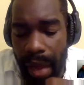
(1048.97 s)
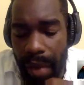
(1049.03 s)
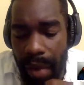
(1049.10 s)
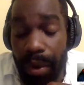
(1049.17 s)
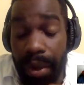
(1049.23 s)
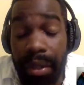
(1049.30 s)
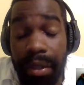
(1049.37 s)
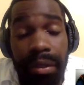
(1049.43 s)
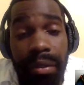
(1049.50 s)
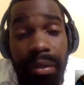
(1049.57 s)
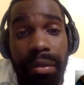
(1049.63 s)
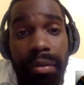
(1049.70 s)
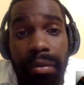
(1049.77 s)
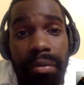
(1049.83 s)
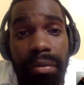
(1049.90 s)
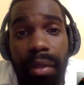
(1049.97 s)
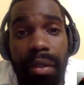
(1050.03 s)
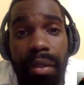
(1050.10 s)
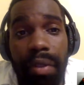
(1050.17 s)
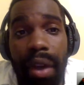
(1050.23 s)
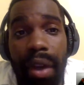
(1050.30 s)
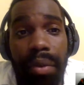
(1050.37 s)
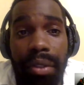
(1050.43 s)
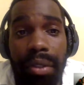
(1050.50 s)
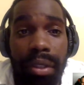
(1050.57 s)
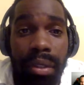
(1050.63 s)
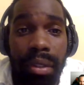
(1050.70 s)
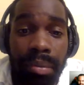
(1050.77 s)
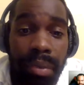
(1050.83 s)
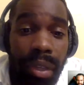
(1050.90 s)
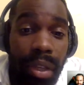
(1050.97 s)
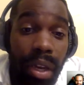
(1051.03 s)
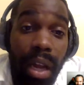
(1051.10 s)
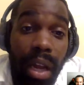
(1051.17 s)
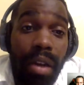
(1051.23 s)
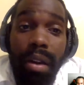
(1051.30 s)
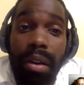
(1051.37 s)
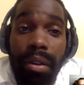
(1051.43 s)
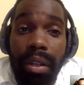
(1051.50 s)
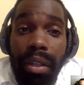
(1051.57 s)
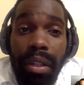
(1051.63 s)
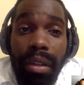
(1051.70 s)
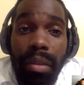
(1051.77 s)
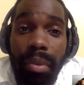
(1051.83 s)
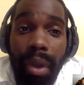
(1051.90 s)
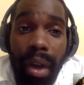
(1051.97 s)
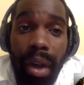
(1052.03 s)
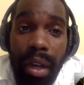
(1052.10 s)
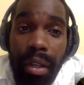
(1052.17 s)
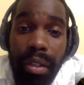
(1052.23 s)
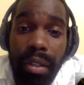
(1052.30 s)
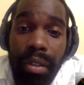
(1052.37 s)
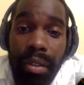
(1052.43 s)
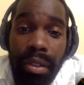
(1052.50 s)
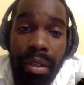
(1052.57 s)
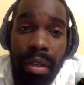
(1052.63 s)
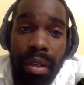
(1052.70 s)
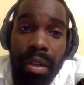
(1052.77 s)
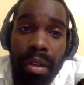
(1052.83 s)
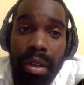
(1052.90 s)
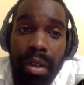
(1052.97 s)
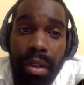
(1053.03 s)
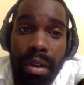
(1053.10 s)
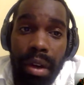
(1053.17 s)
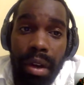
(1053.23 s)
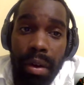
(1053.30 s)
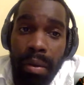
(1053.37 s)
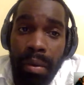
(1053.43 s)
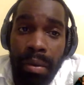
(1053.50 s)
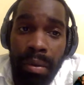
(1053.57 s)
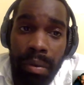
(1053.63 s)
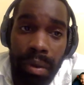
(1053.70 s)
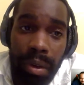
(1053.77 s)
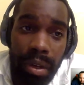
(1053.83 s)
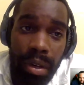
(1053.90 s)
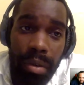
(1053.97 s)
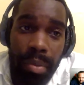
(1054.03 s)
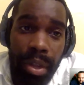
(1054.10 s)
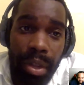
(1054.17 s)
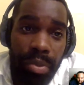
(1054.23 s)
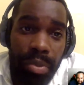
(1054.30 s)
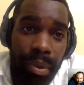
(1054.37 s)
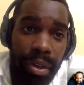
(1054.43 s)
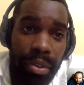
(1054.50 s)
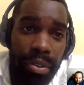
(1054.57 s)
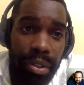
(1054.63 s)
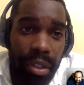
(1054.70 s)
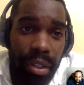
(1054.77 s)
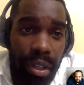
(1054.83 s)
wouldn't if I was him, and I know that LeBron is, you know, one of the best players in